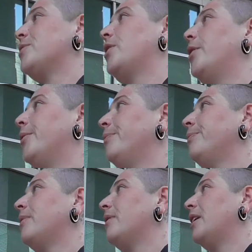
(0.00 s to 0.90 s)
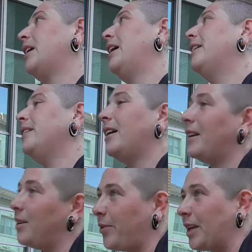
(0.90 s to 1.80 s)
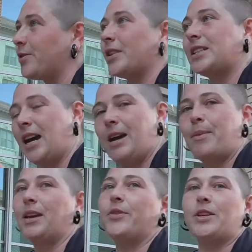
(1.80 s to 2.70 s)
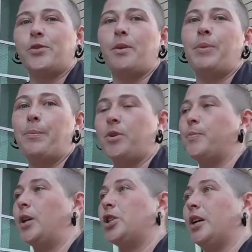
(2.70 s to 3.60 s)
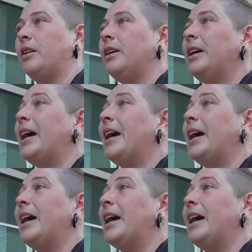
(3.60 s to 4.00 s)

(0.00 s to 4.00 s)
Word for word: So again, I give thanks for the time, I give thanks for the people's budget,